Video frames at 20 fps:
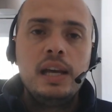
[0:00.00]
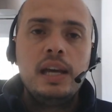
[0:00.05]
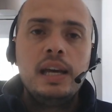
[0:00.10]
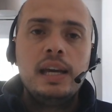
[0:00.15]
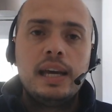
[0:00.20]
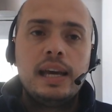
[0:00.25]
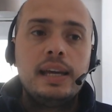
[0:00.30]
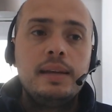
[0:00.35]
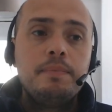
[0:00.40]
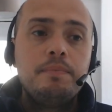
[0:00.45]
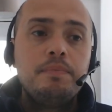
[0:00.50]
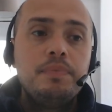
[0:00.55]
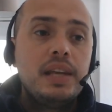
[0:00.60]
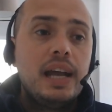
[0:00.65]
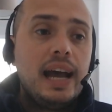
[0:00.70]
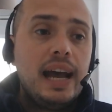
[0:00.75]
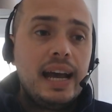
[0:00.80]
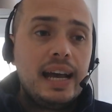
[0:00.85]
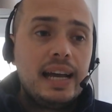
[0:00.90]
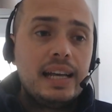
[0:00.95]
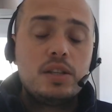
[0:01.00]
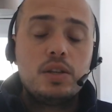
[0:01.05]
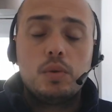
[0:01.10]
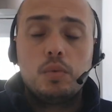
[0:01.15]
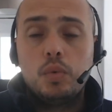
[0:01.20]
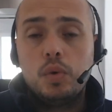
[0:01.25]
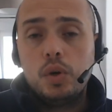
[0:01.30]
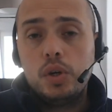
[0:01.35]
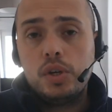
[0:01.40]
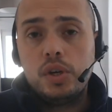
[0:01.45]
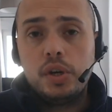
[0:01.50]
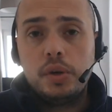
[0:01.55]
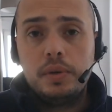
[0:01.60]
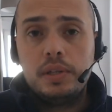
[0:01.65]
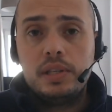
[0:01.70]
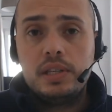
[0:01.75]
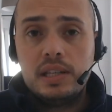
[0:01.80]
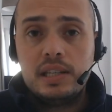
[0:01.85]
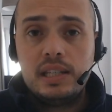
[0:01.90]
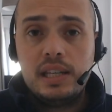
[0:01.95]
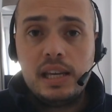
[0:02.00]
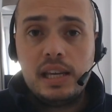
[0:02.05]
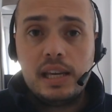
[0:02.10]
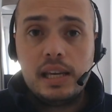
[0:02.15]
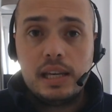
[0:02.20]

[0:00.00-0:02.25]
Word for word: Okay. And what you're going to see